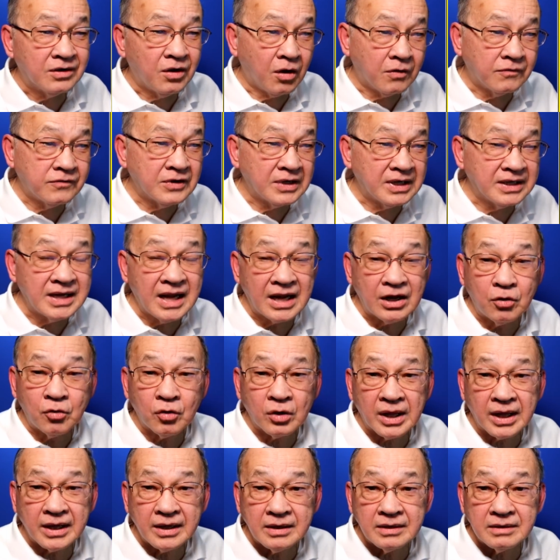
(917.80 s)
Hopefully they
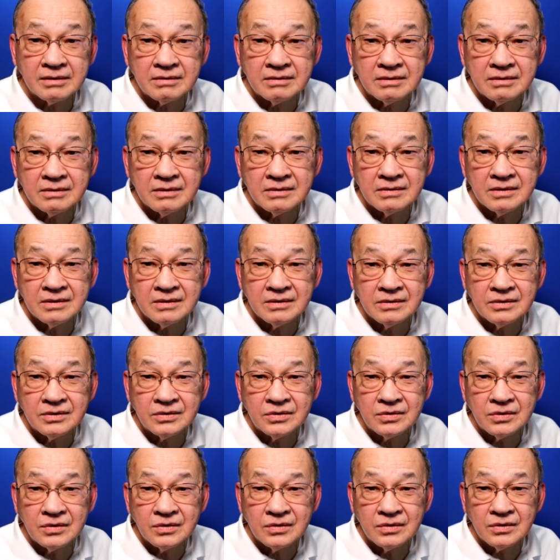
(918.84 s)
correct it
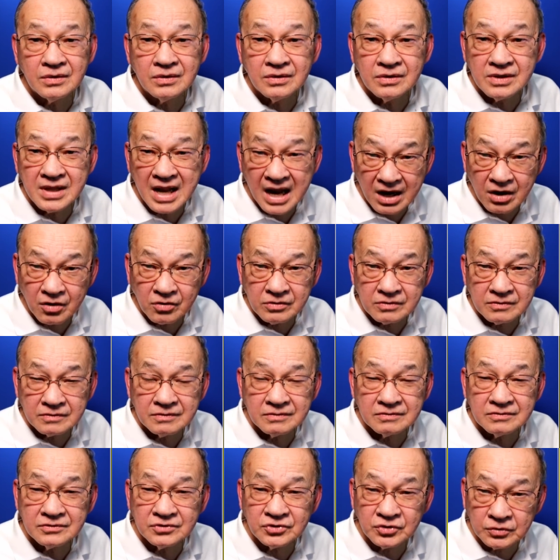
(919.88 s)
now,
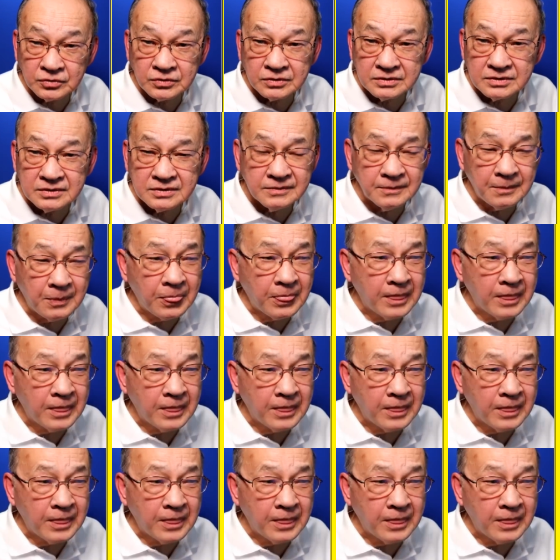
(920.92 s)
soon.